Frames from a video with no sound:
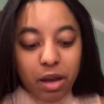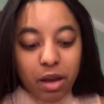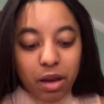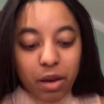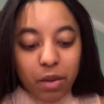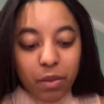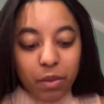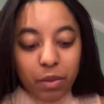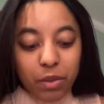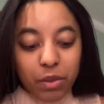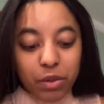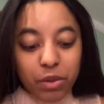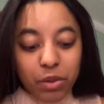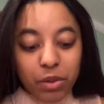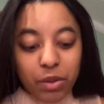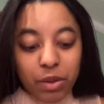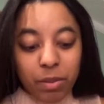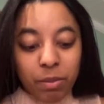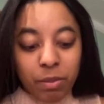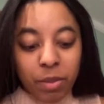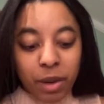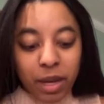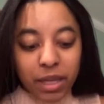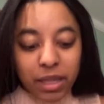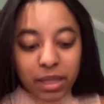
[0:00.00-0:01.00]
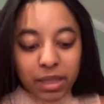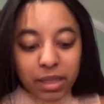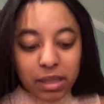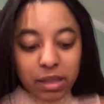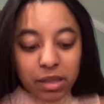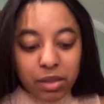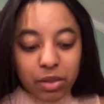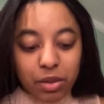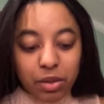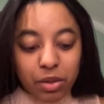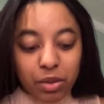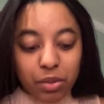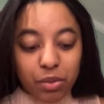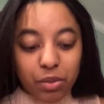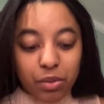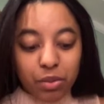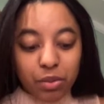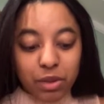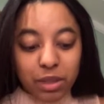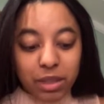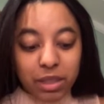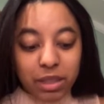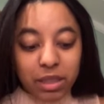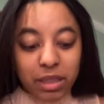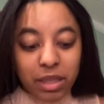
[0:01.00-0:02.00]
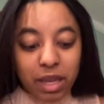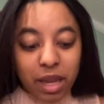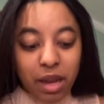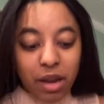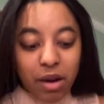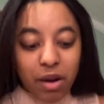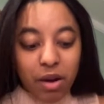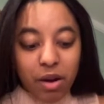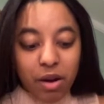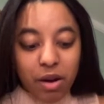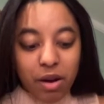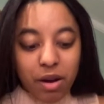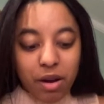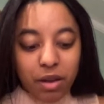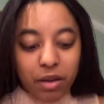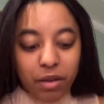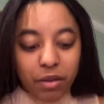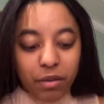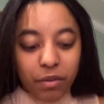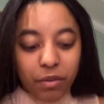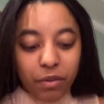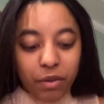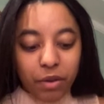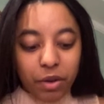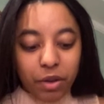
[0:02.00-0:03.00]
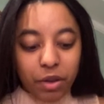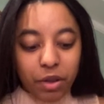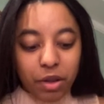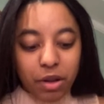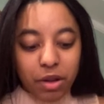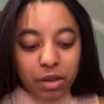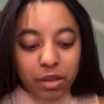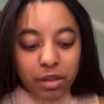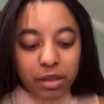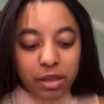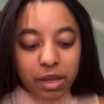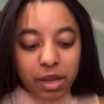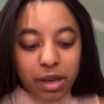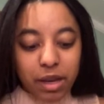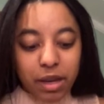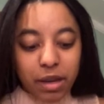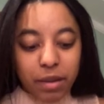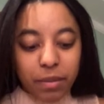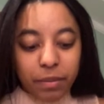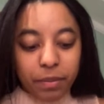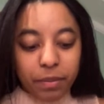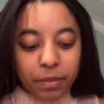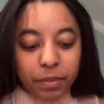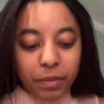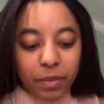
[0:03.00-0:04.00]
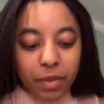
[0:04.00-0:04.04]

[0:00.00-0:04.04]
will do the best to stay on for a long time,